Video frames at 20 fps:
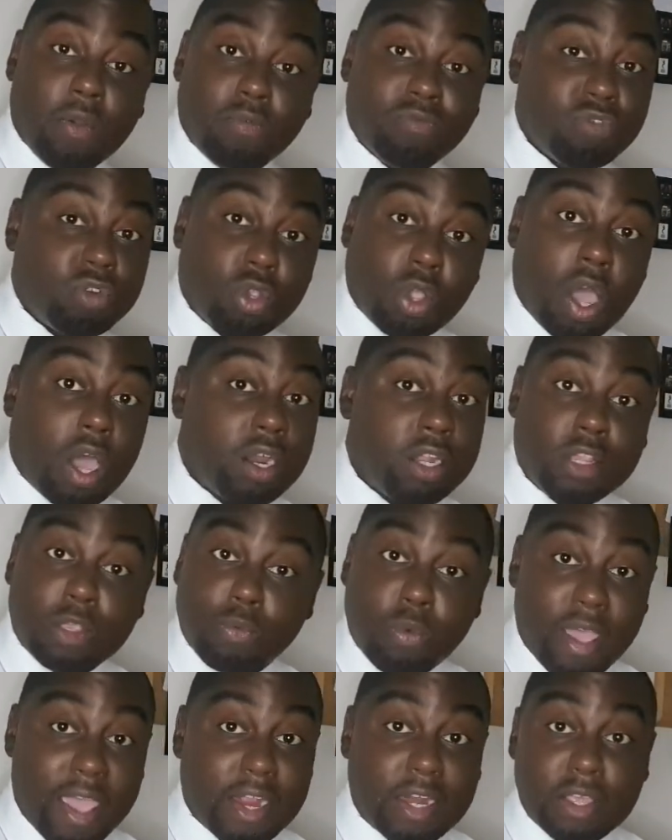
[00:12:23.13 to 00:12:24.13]
regardless of
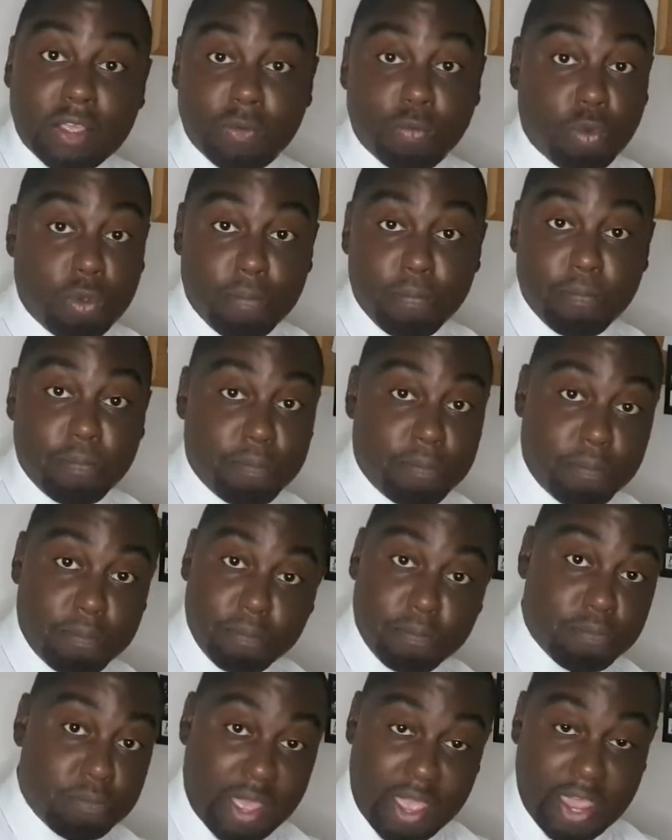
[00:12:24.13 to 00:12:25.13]
what
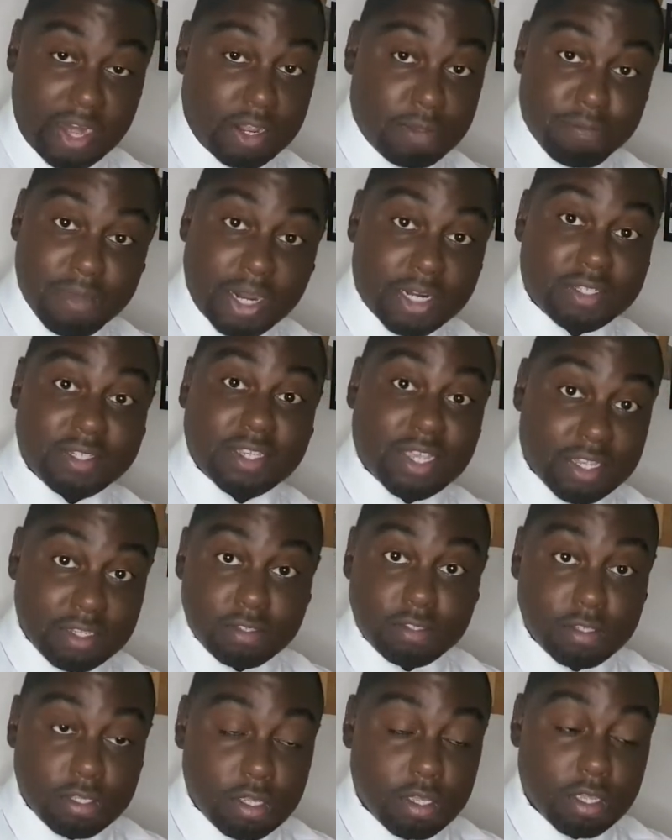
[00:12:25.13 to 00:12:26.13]
any man
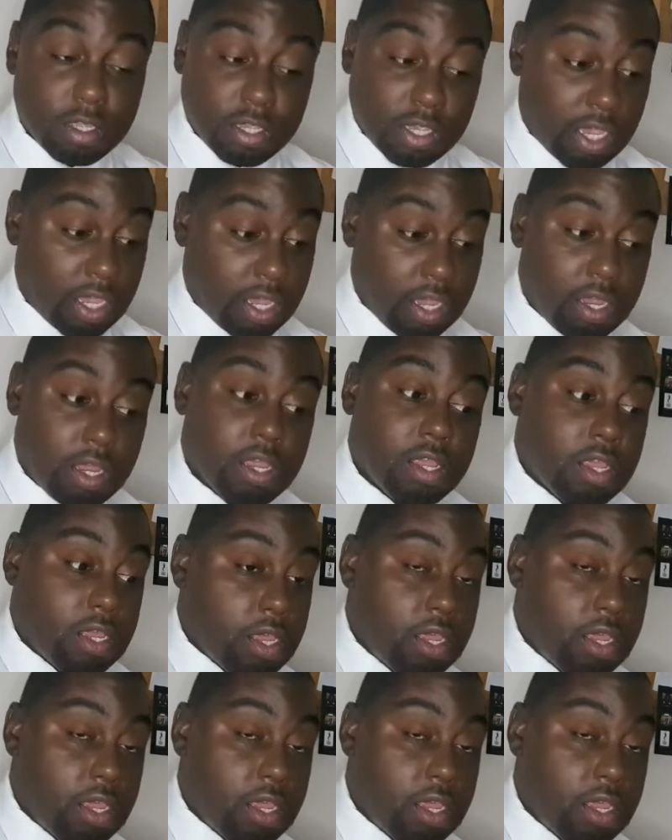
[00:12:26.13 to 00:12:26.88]
says, yeah,